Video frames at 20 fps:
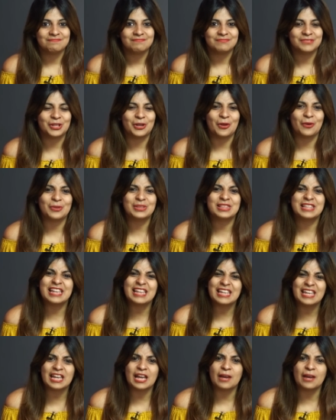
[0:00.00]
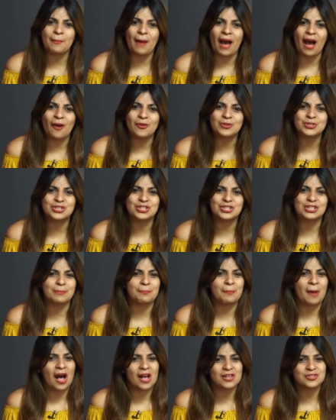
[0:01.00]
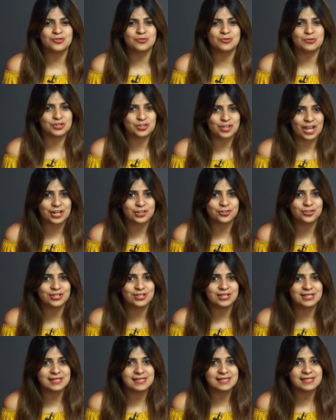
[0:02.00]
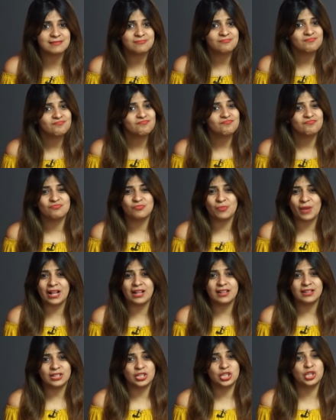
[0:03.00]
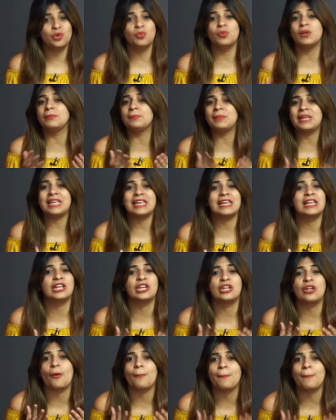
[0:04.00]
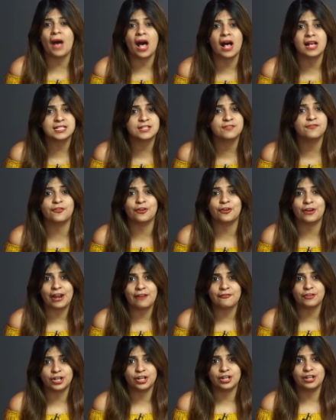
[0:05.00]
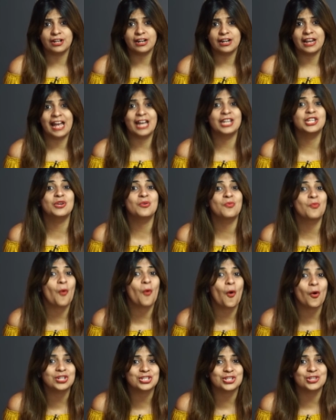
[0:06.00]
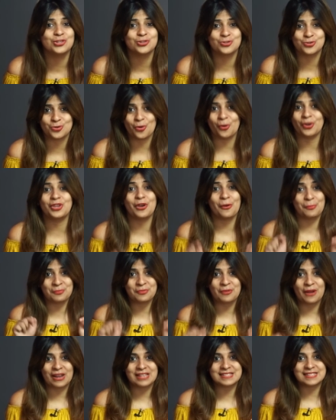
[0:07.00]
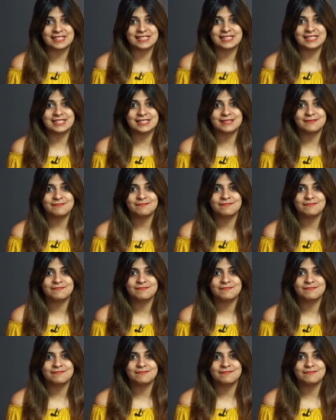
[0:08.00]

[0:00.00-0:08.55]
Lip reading: You know, thinking about the past rejections, well, you will be in your past forever and you won't enjoy your present.